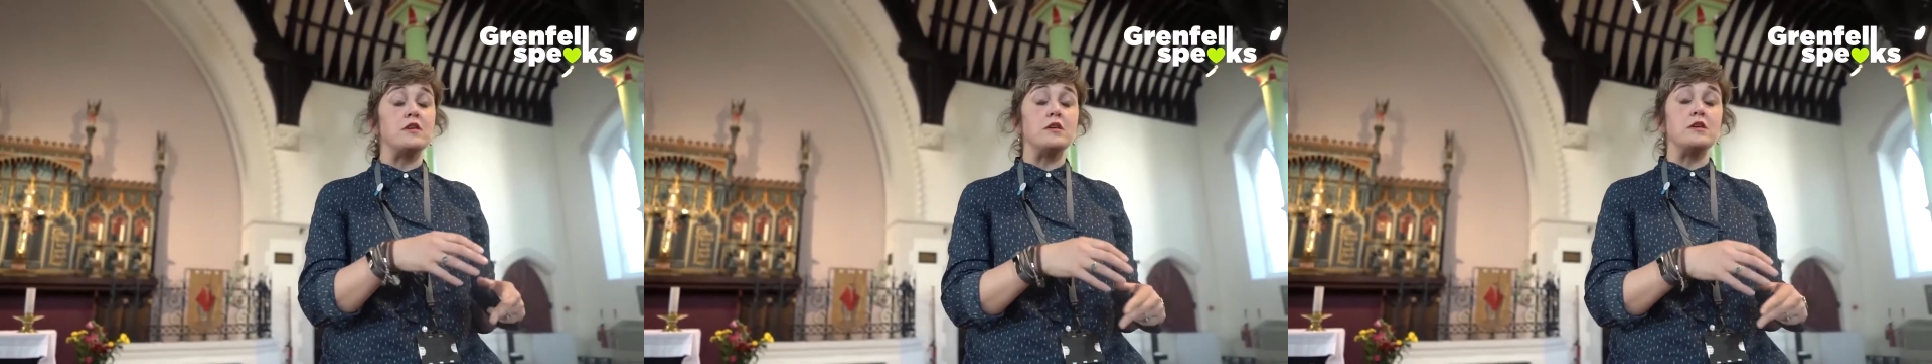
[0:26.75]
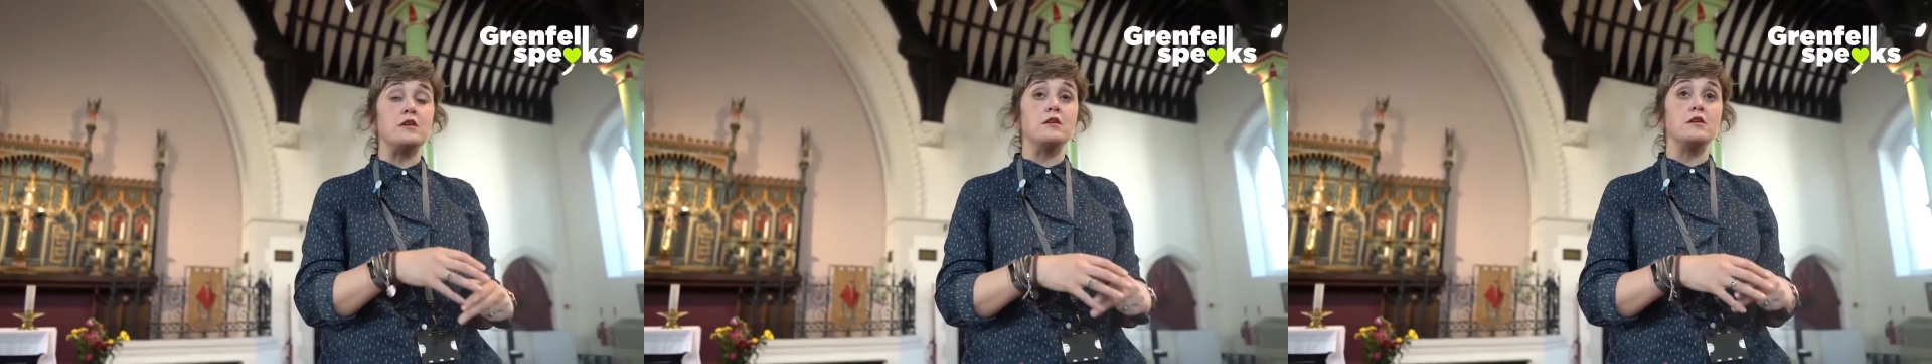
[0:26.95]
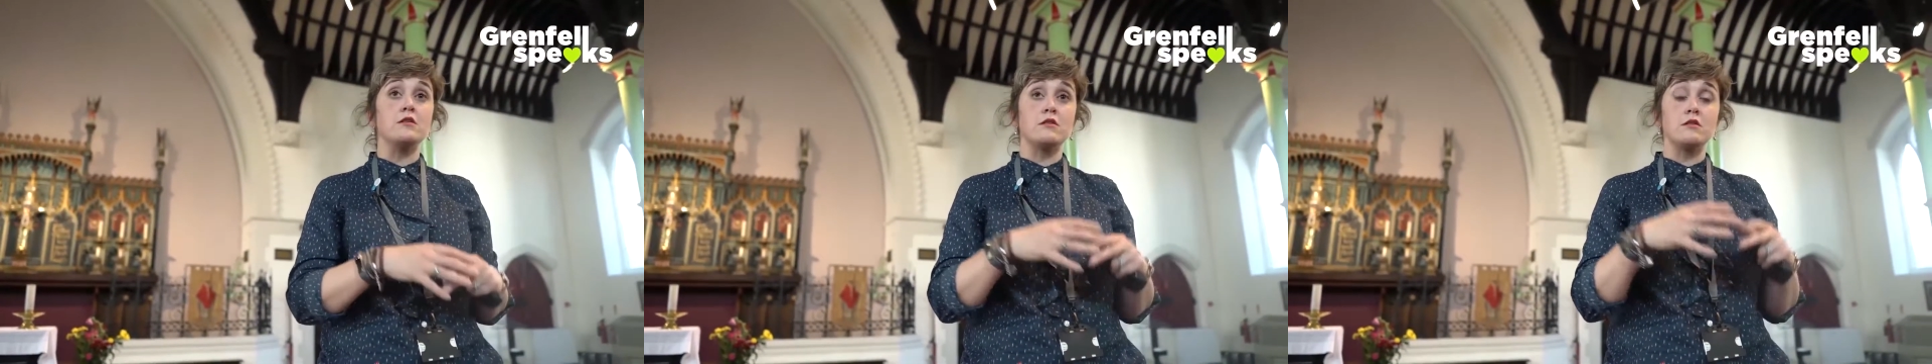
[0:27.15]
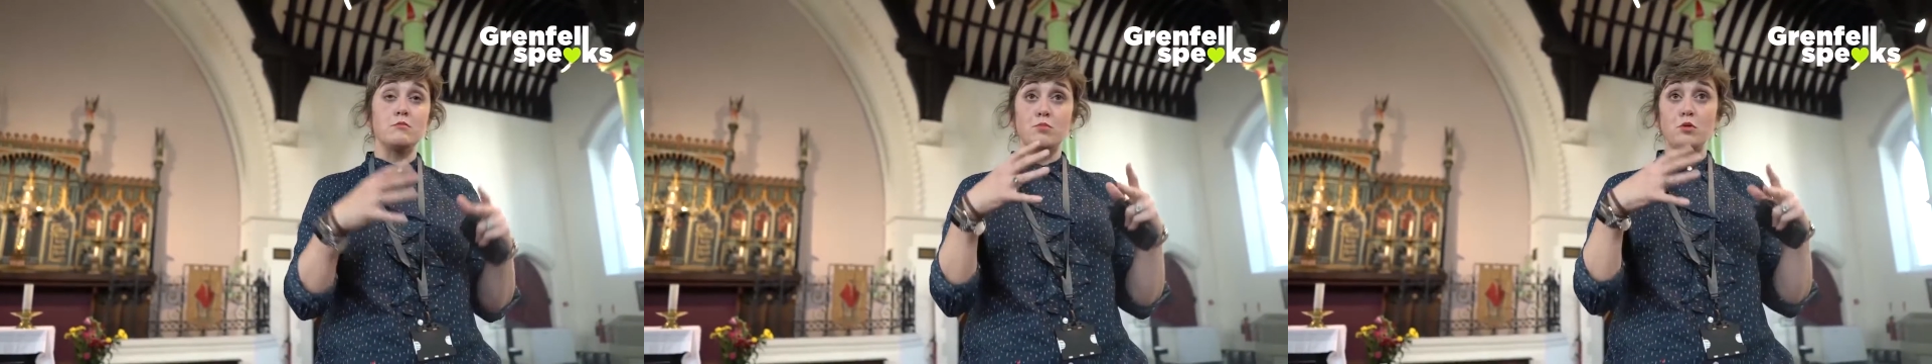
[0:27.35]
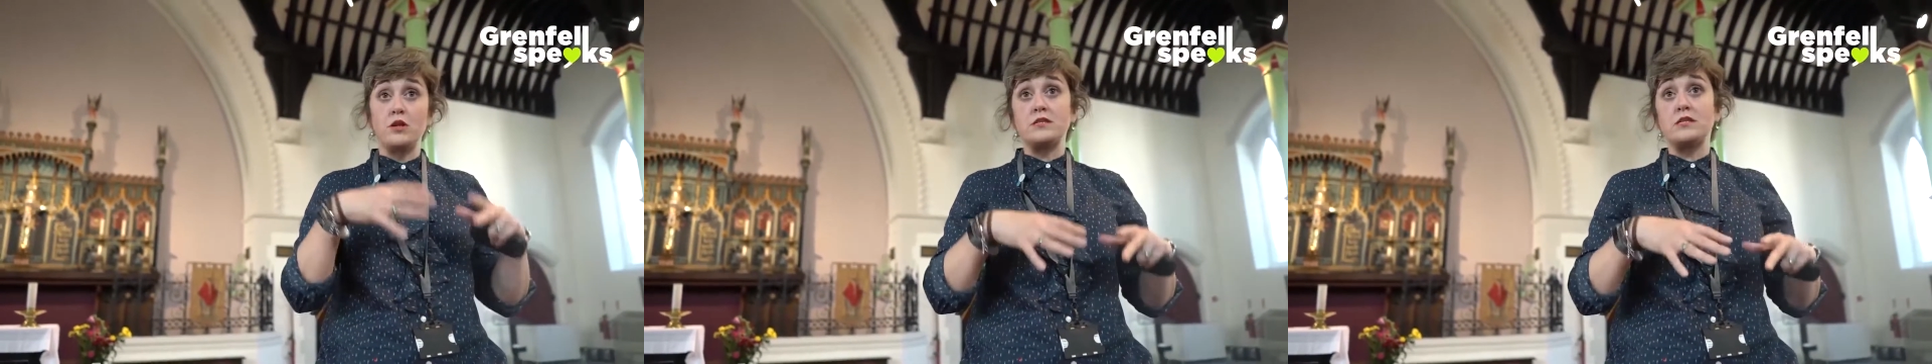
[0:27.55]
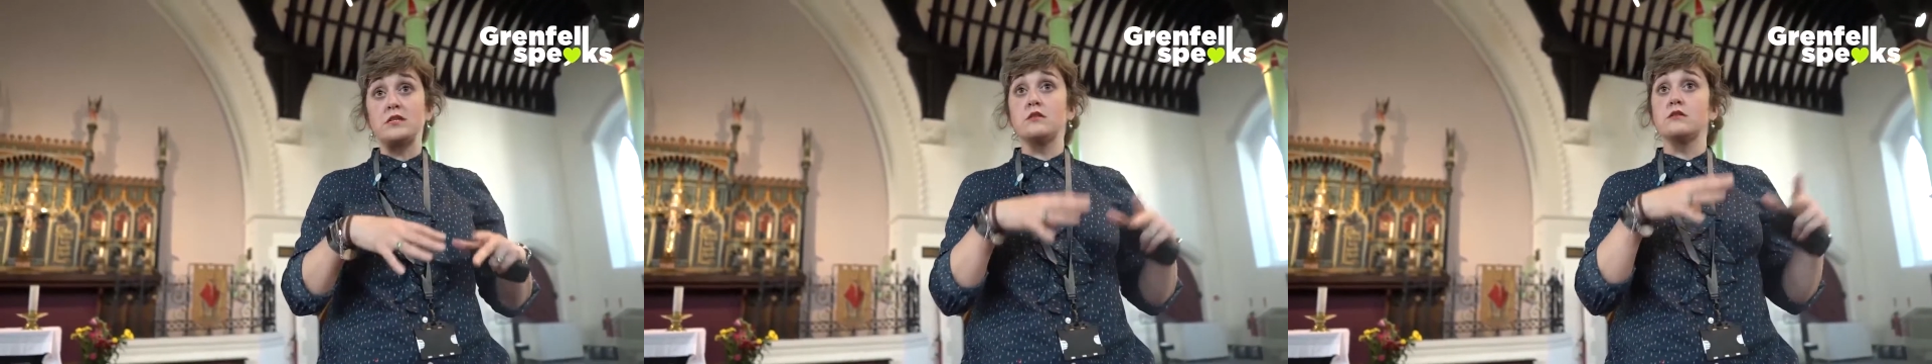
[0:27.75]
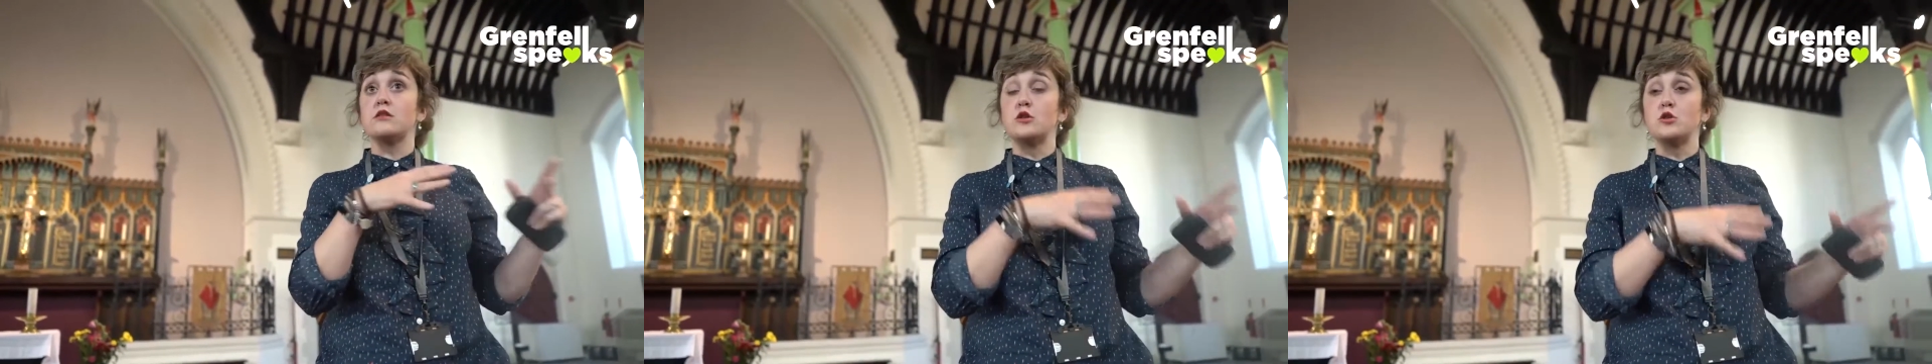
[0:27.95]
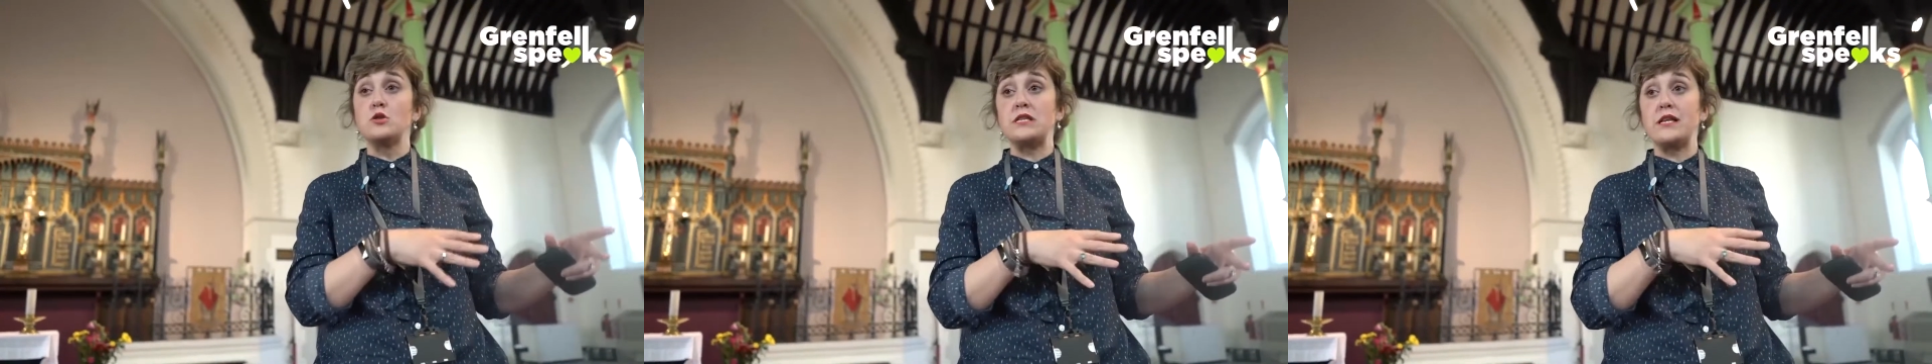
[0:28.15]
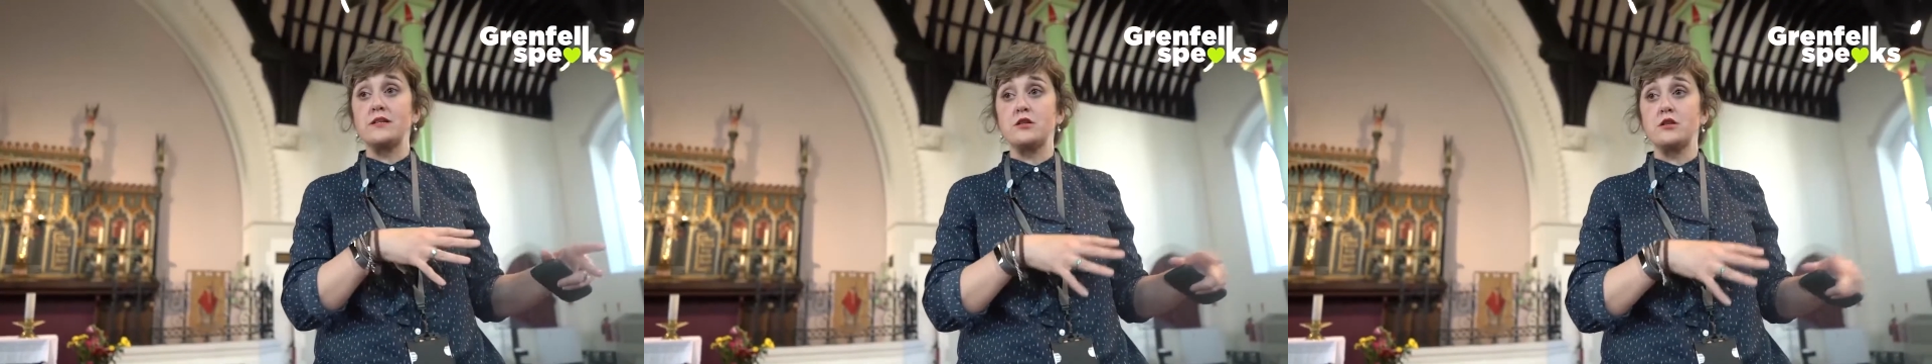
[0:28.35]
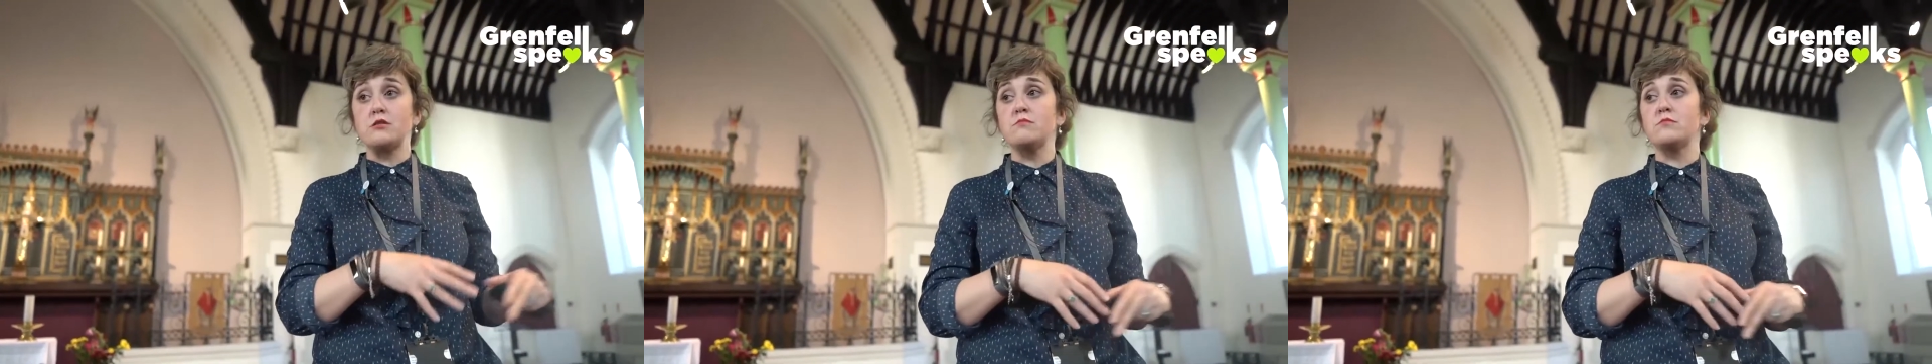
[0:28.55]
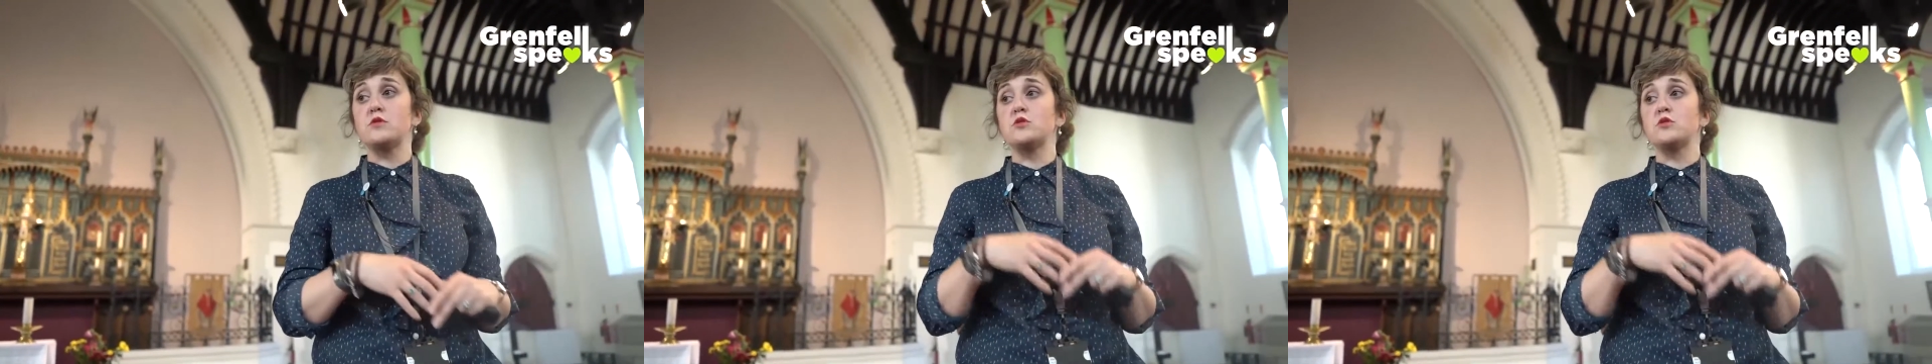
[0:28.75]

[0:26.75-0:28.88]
the bulletin and the newsletter.